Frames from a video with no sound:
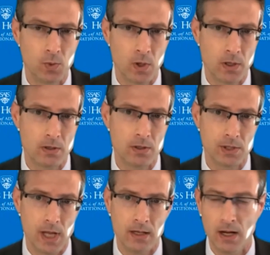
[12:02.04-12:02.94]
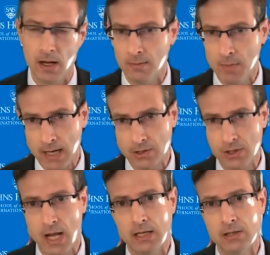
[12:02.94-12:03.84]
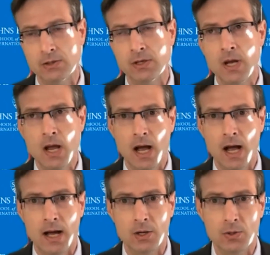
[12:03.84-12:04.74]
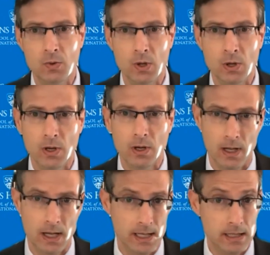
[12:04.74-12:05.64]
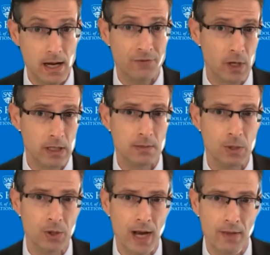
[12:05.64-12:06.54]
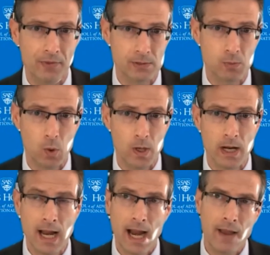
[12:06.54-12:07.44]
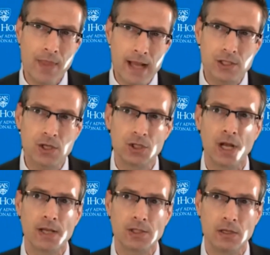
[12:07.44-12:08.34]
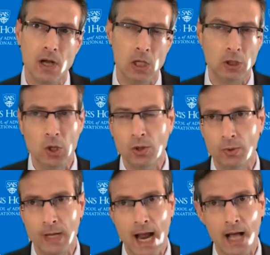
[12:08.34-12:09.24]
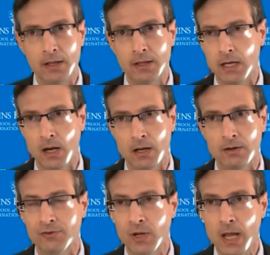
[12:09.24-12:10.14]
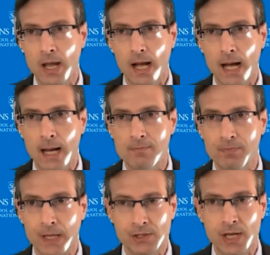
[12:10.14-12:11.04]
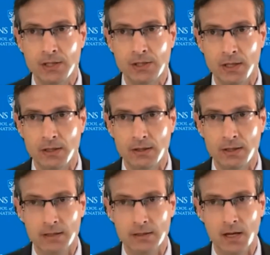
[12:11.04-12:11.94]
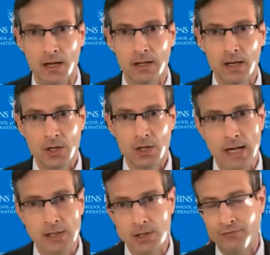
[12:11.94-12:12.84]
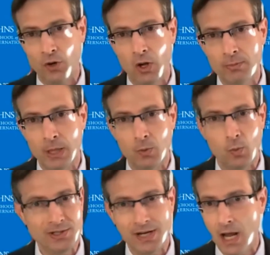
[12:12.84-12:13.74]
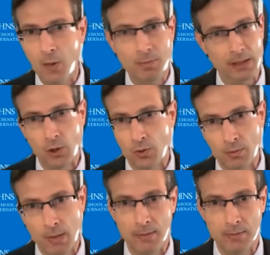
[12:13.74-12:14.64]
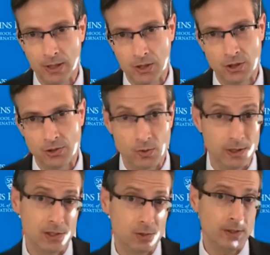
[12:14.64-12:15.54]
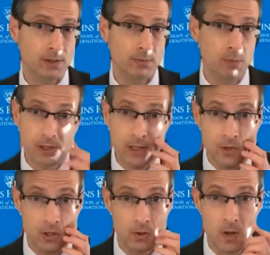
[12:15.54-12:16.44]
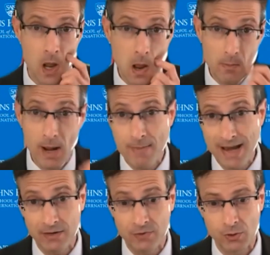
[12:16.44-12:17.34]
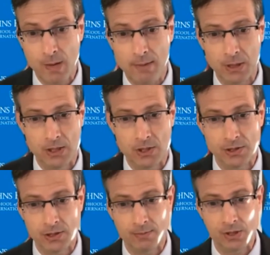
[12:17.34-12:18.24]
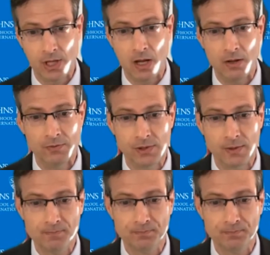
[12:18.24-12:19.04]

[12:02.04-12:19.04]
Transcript: workers and Pakistanis who were endeavoring to build out this port. And that suggested a local reality of a sense that China's involvement wasn't helping local populations, or at least wasn't perceived to by many of those populations themselves.